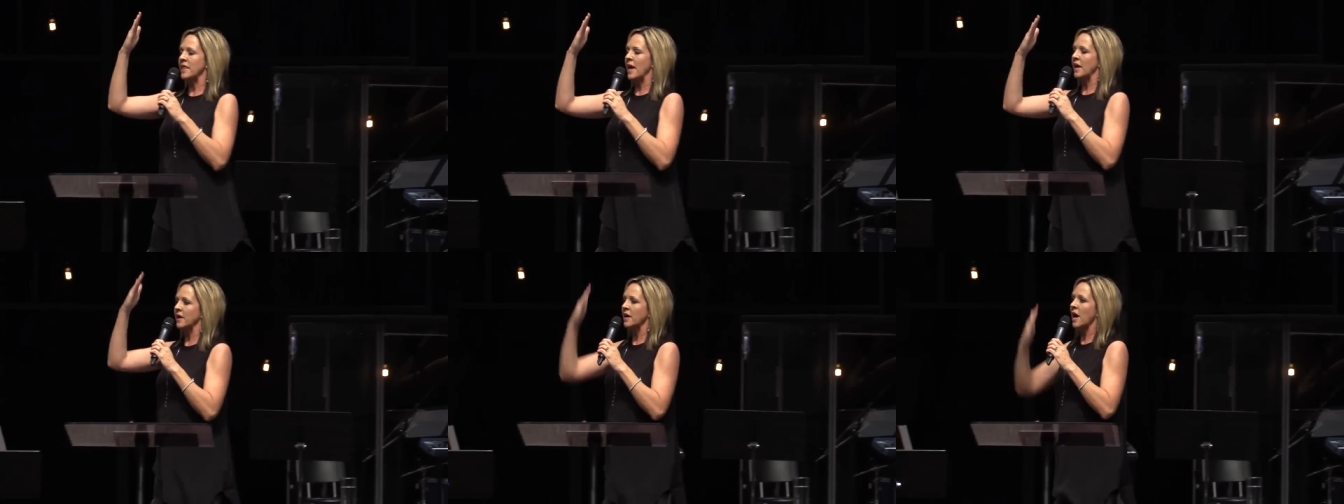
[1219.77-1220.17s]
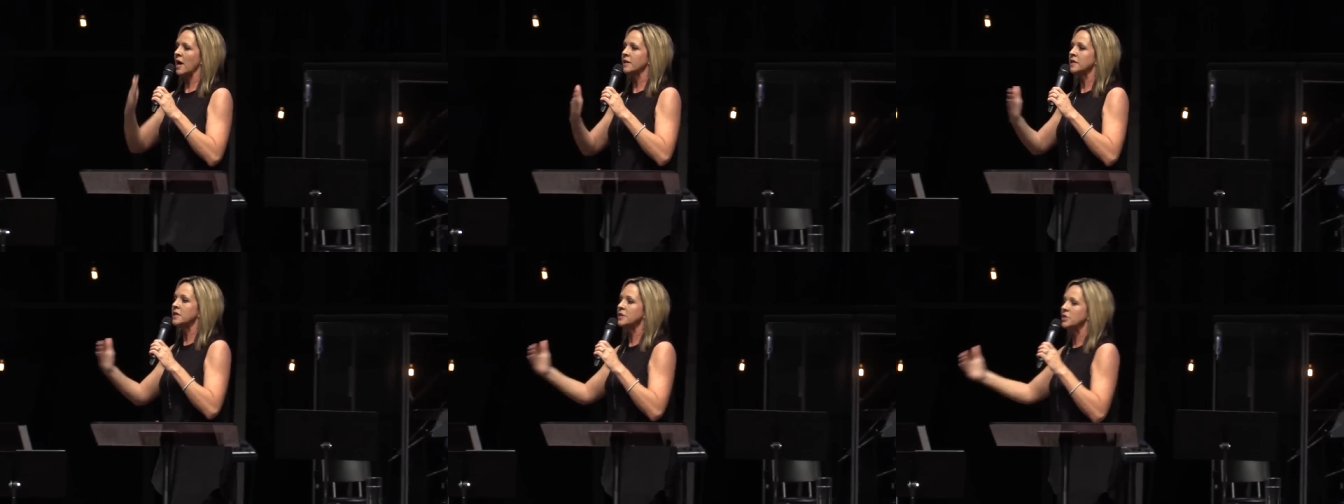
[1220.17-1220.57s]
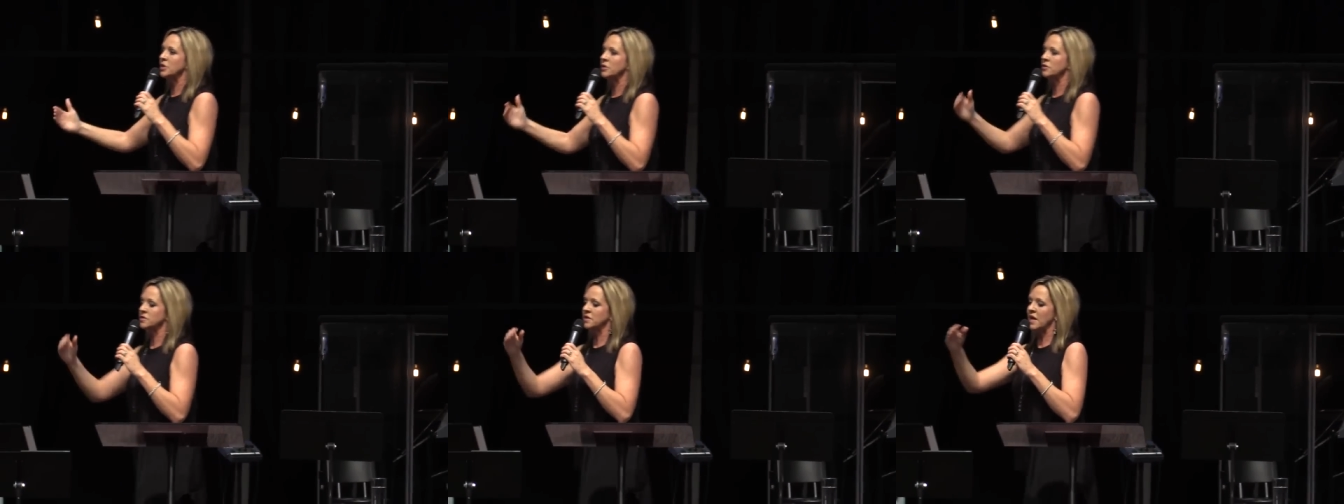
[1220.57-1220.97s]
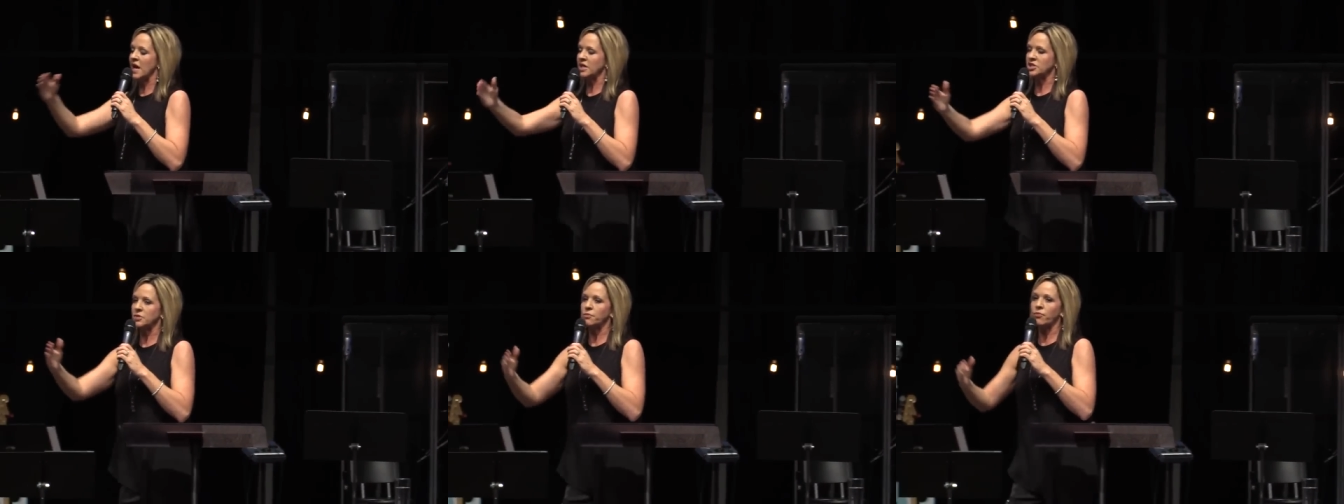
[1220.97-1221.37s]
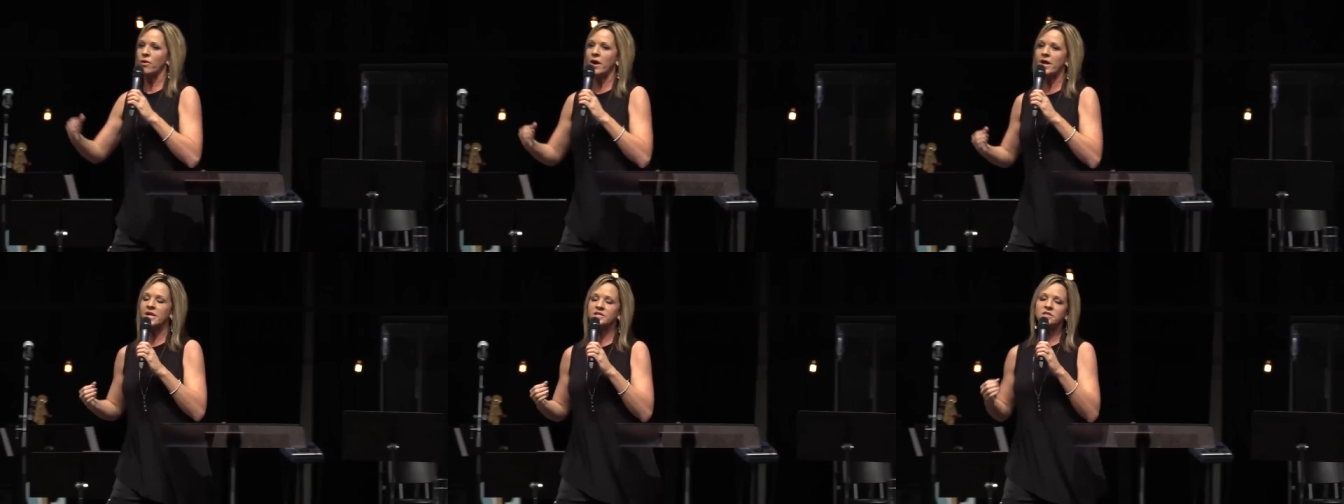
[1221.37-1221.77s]
that God can use to actually
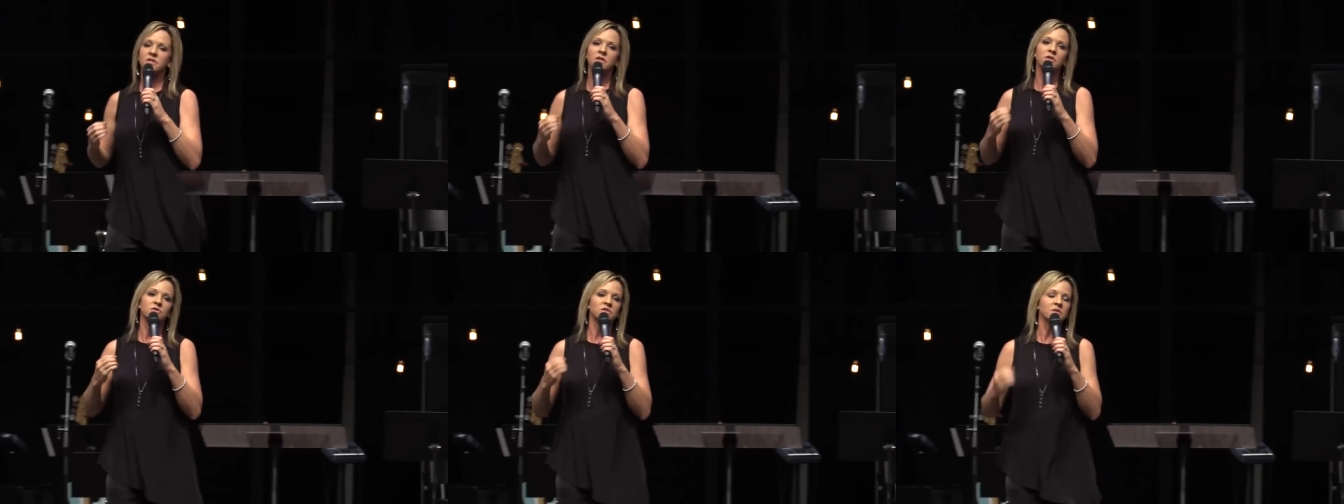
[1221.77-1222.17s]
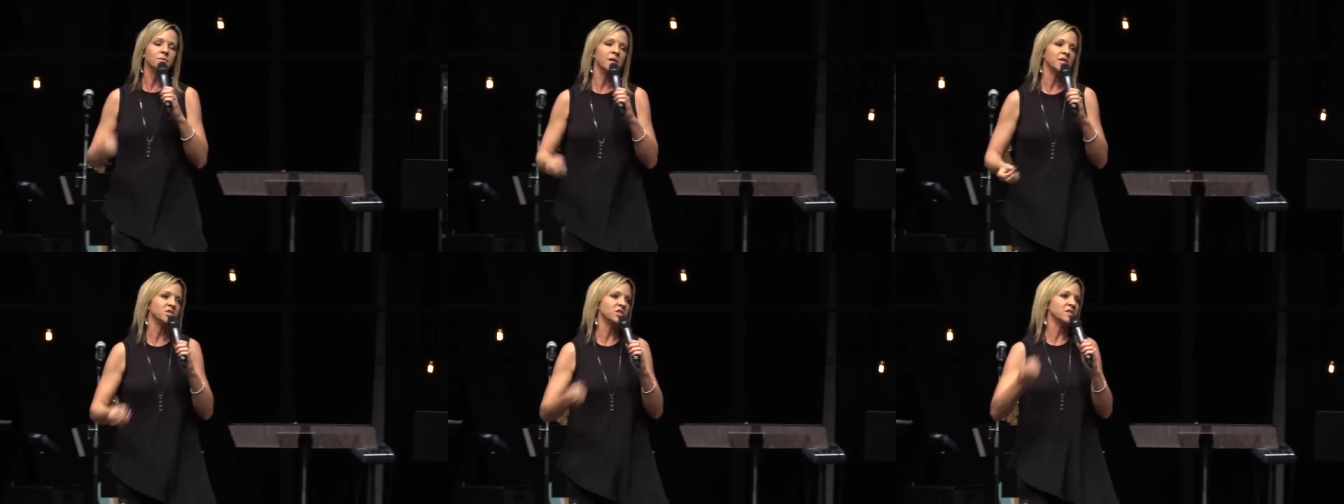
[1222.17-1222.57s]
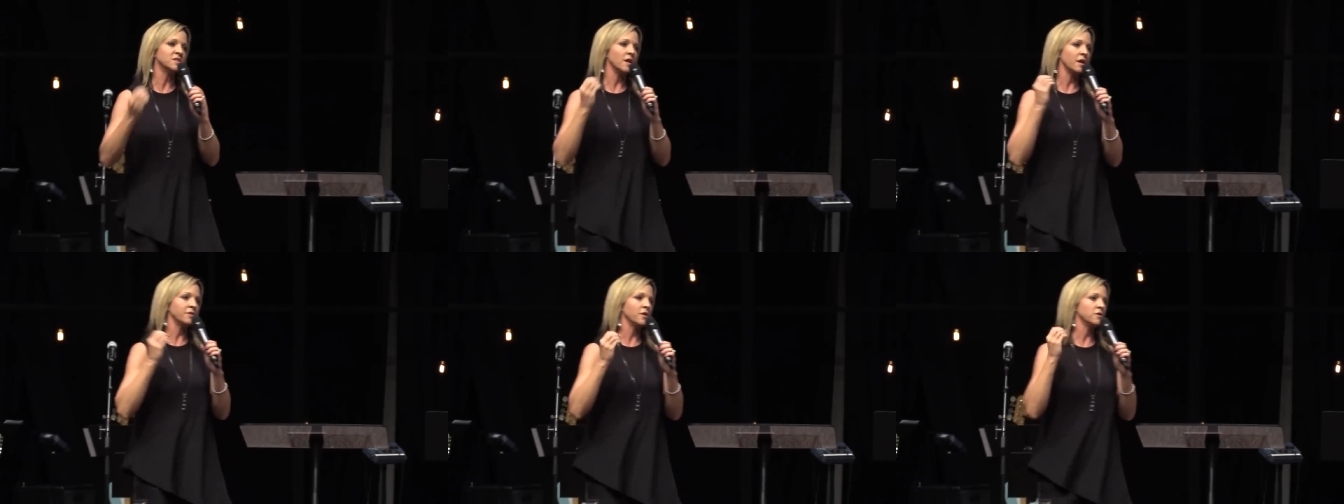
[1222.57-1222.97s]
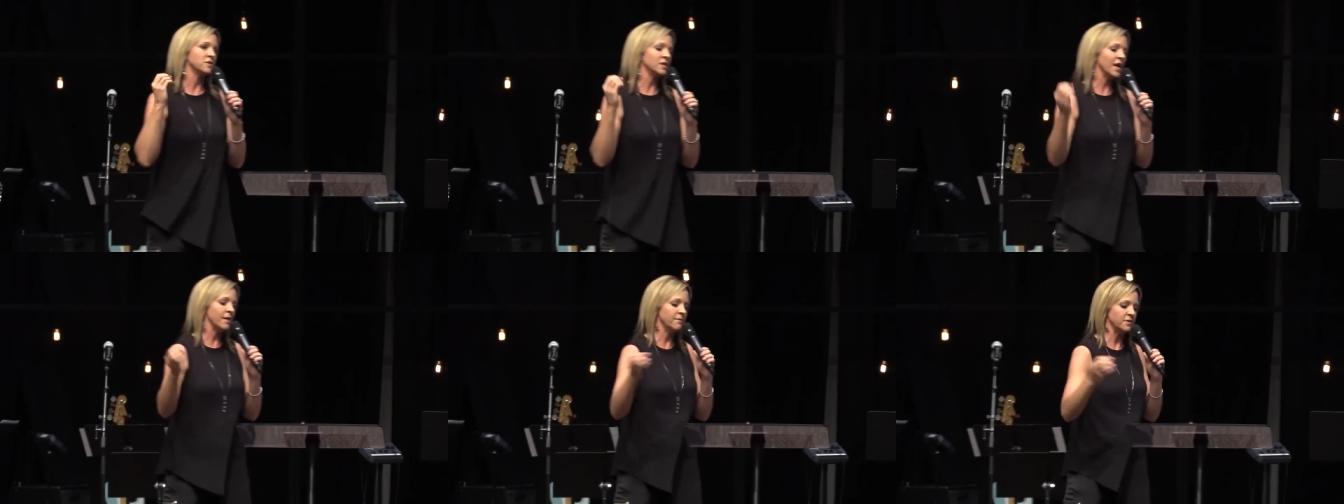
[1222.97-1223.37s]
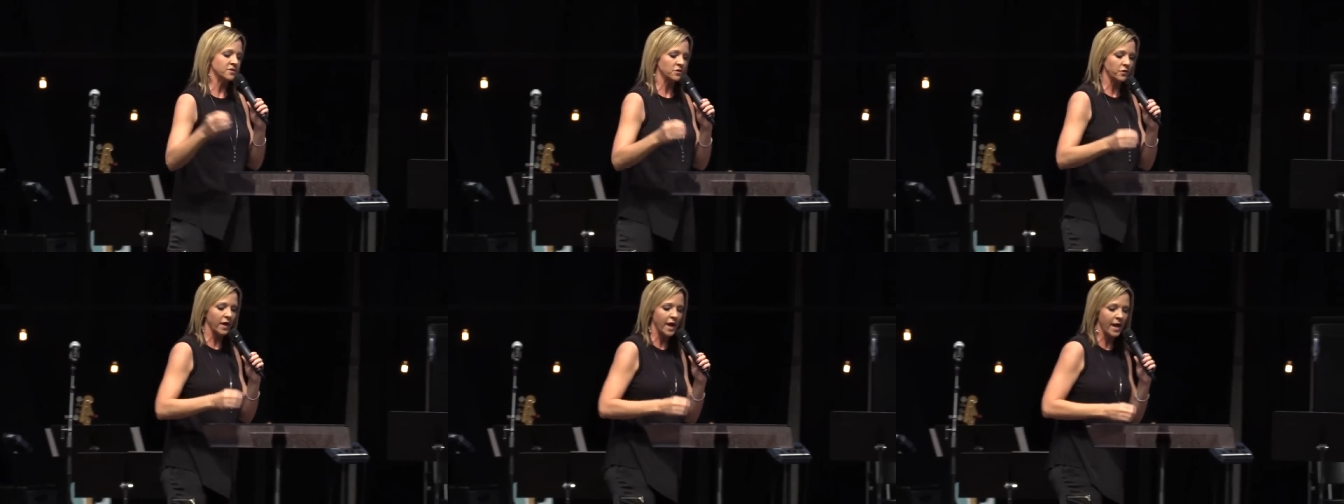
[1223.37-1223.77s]
pray into those dimensions on those levels,
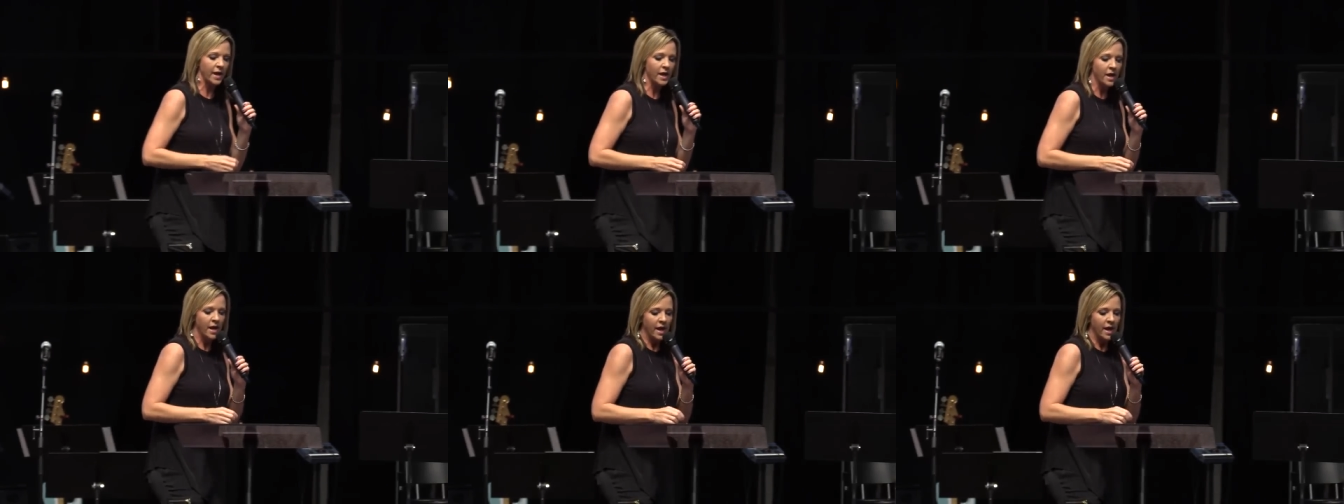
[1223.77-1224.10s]
okay?